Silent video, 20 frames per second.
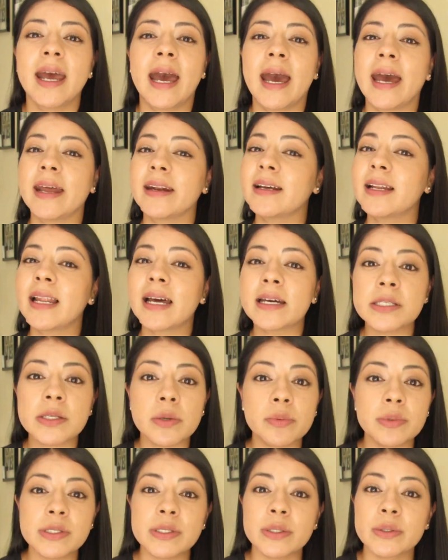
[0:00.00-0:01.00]
analyze
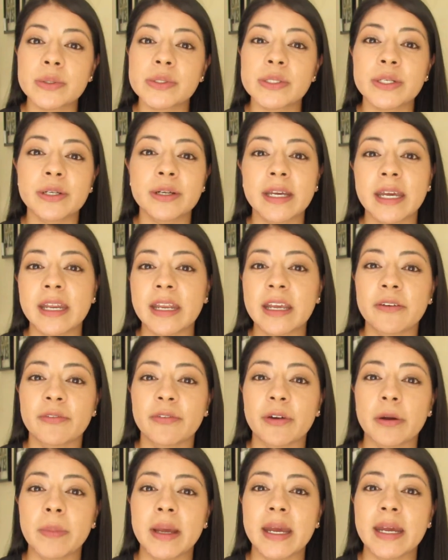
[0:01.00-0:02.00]
the results you're getting
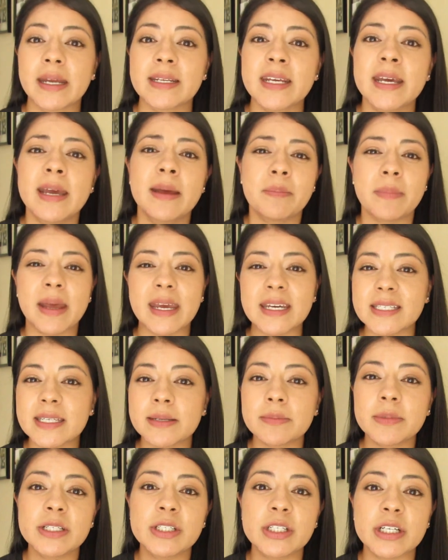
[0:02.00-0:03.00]
from it, make
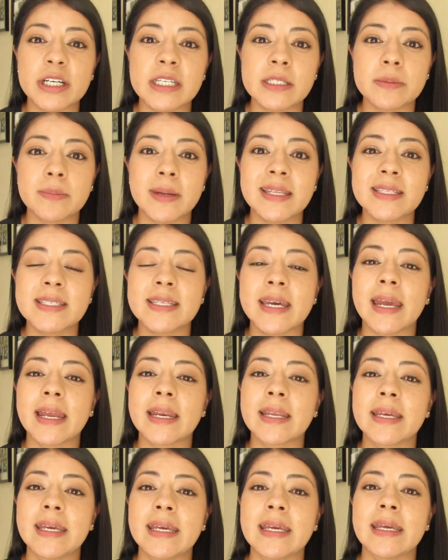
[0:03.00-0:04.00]
some adjustments,
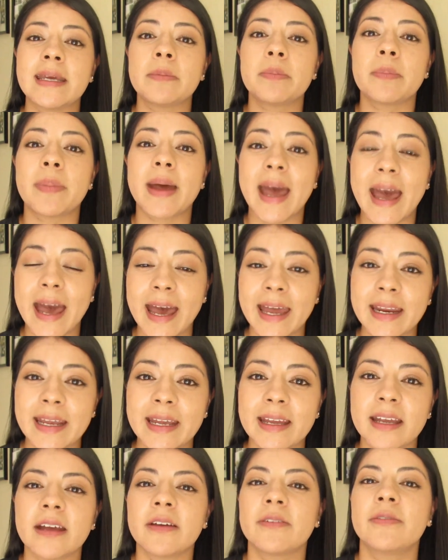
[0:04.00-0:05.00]
and keep at
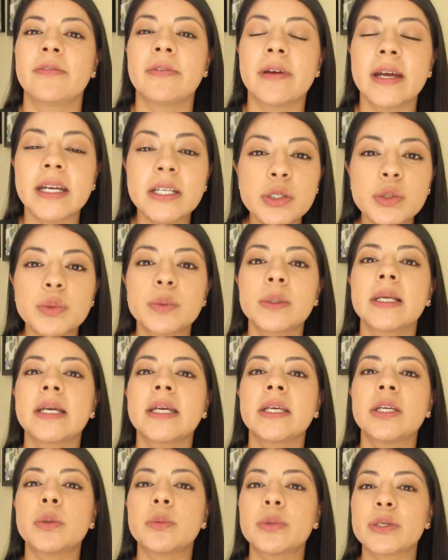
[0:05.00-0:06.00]
it. Eventually,
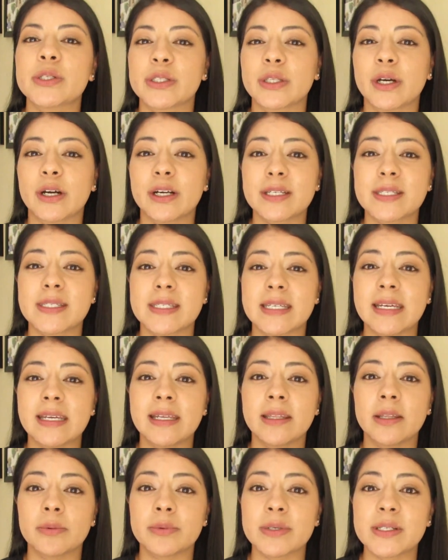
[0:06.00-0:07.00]
you will start
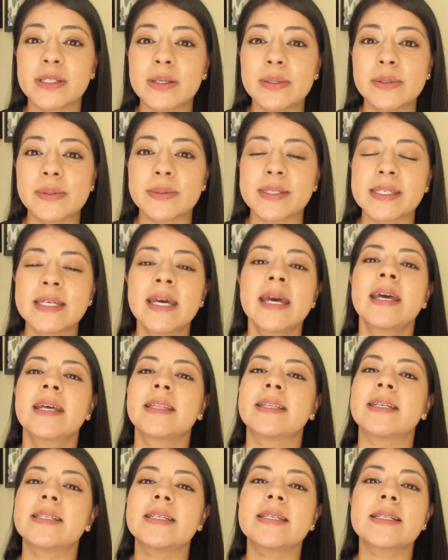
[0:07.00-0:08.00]
seeing the results.
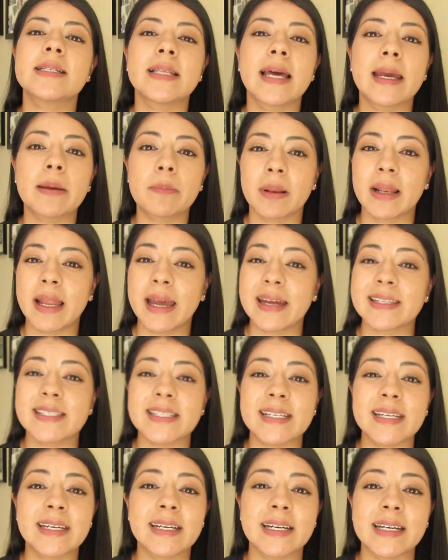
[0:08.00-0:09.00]
This is like
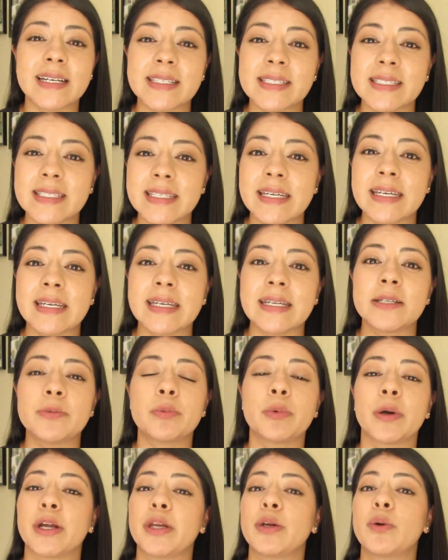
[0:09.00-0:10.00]
planting a
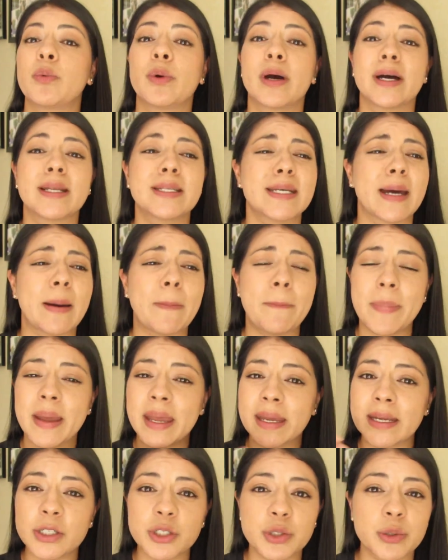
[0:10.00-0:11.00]
seed where you want a
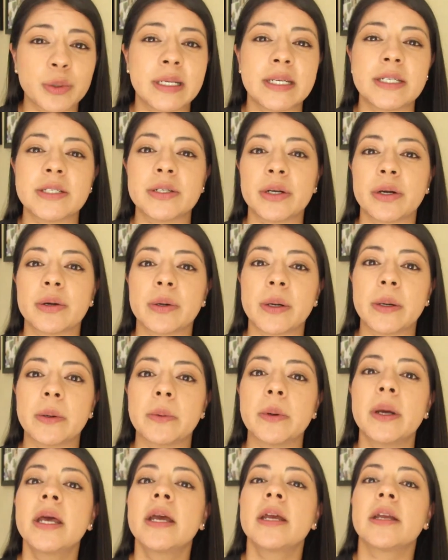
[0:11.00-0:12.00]
big tree to
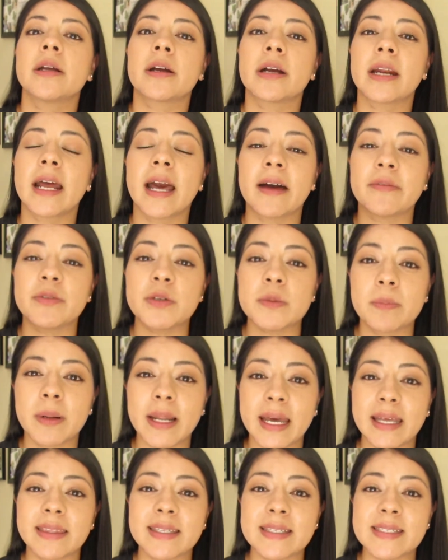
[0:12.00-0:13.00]
grow. You're gonna have to
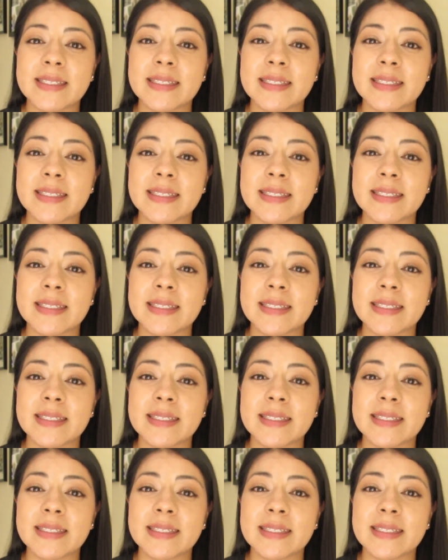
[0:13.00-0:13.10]
plant the